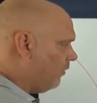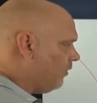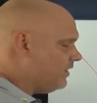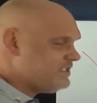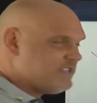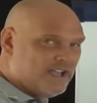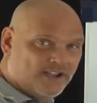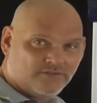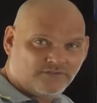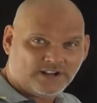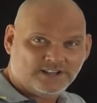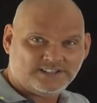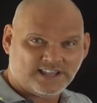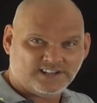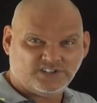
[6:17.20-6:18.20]
what is the hard
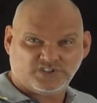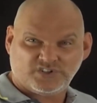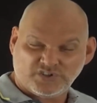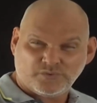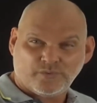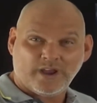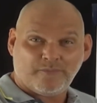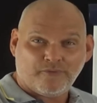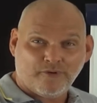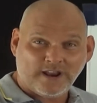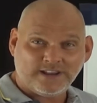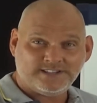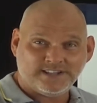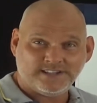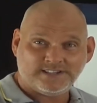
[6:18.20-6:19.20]
right edge? It's just where
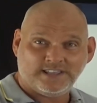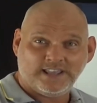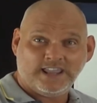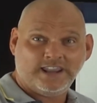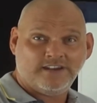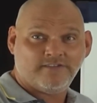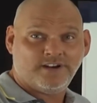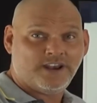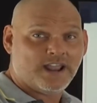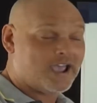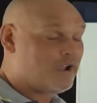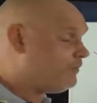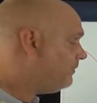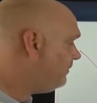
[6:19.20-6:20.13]
price is in the here and now.